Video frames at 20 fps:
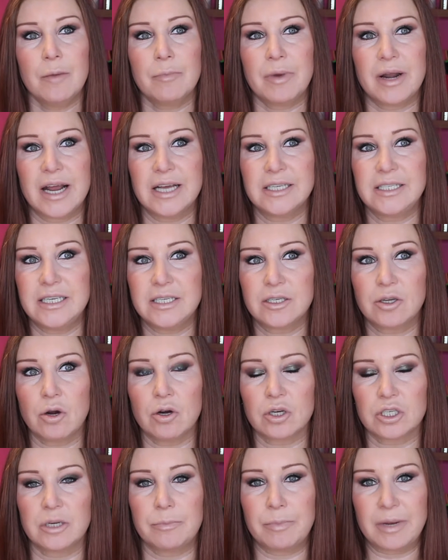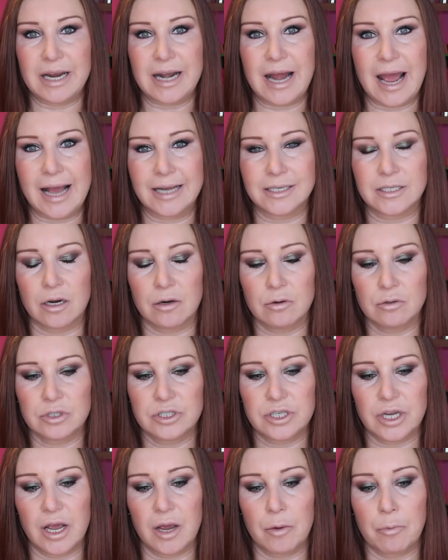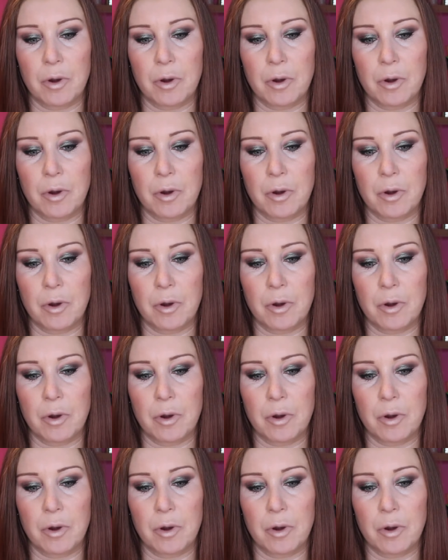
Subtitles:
But as he's got to be an adult,